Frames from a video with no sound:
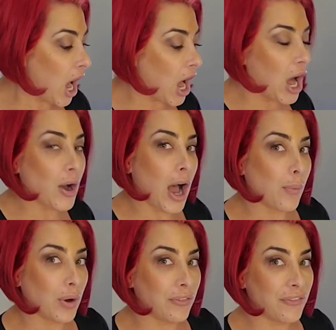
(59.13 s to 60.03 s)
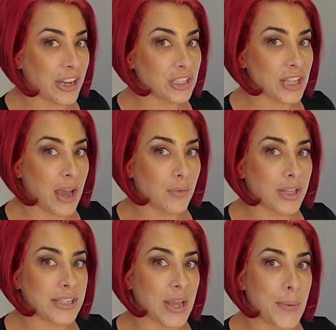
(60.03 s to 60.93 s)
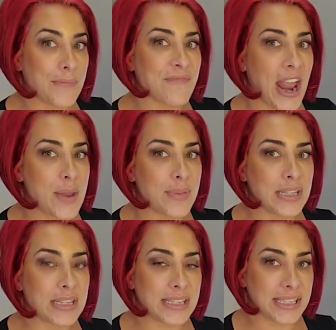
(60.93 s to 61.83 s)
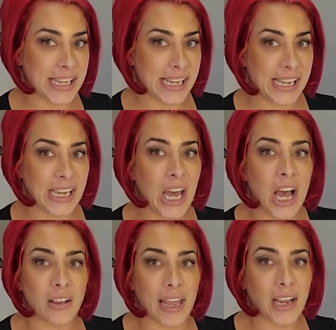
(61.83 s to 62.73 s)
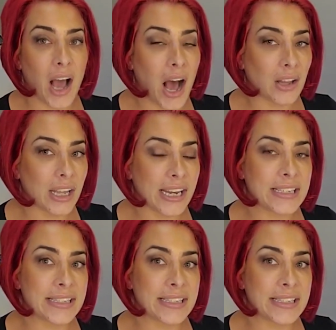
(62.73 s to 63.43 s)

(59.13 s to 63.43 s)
Uh, we'll finish that with some vitamin C, glycolic